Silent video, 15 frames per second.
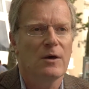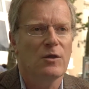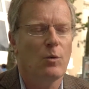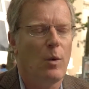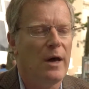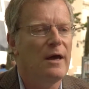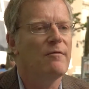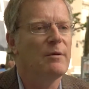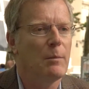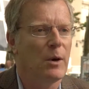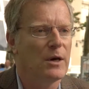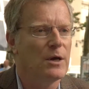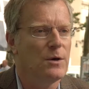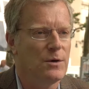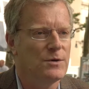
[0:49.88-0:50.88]
The way
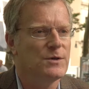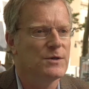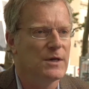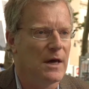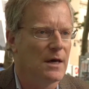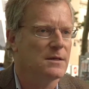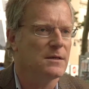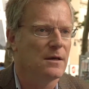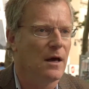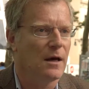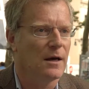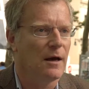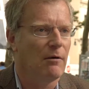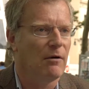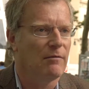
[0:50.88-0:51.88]
everybody uses
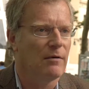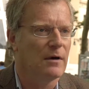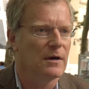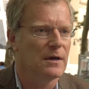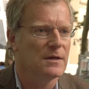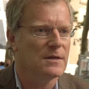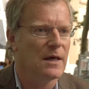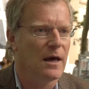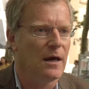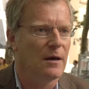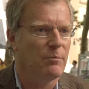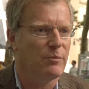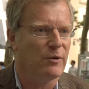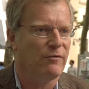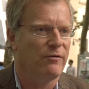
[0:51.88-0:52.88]
Cas9, however, is they
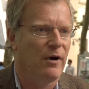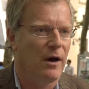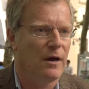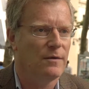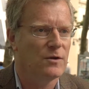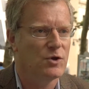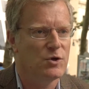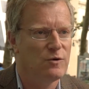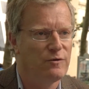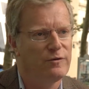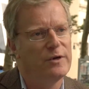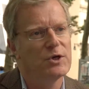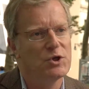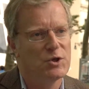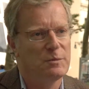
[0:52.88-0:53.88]
provide the two
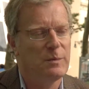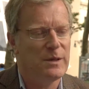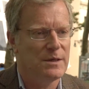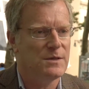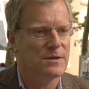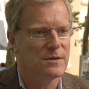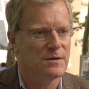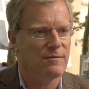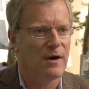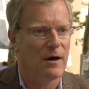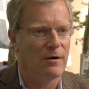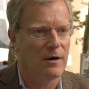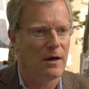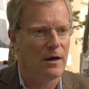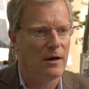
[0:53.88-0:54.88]
finished pieces of
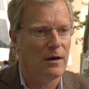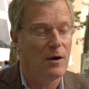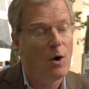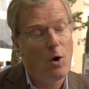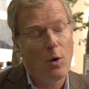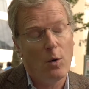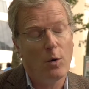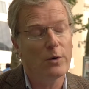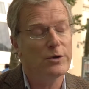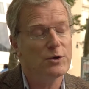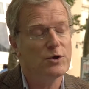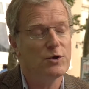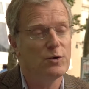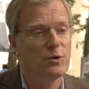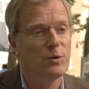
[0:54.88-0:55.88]
RNA, or the
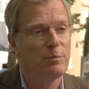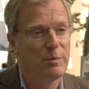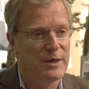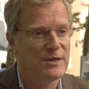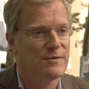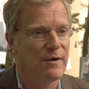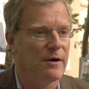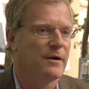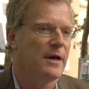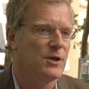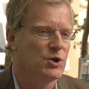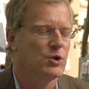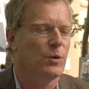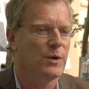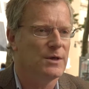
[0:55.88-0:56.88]
two pieces of
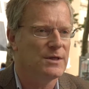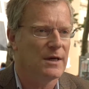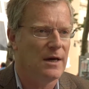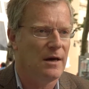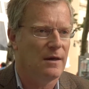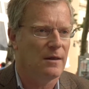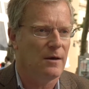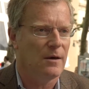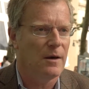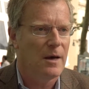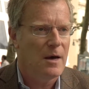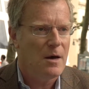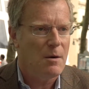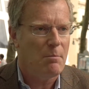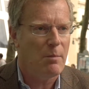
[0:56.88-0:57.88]
RNA joined together,
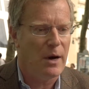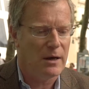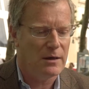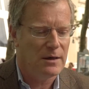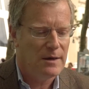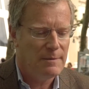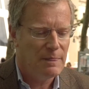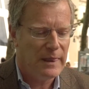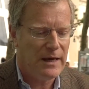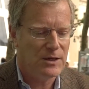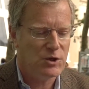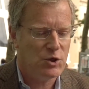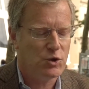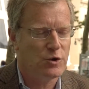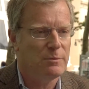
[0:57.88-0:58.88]
but
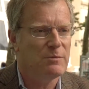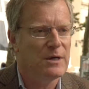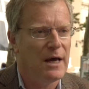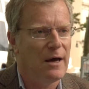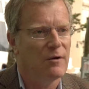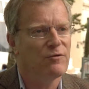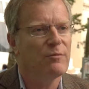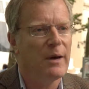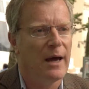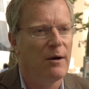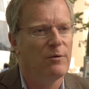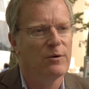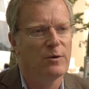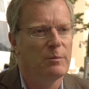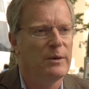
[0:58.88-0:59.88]
it's trimmed down from
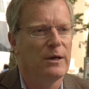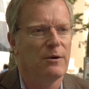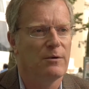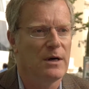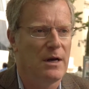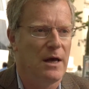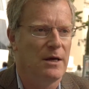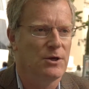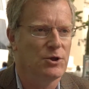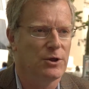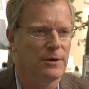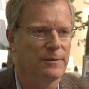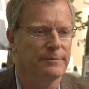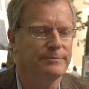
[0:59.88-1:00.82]
how it would appear in nature.